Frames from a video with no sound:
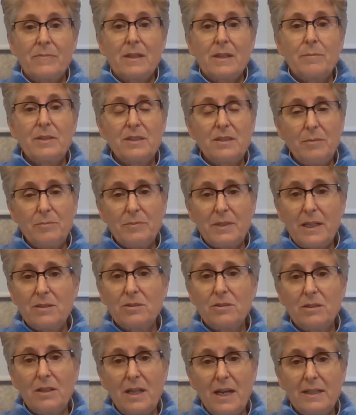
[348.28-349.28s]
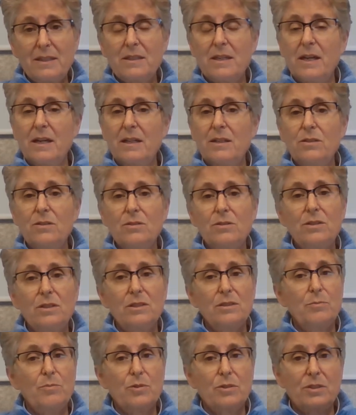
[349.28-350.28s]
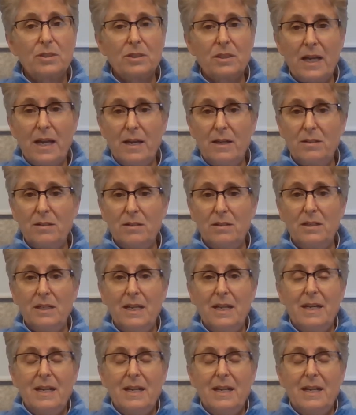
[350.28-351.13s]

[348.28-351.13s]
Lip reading: But some days are like that. You're just more scattered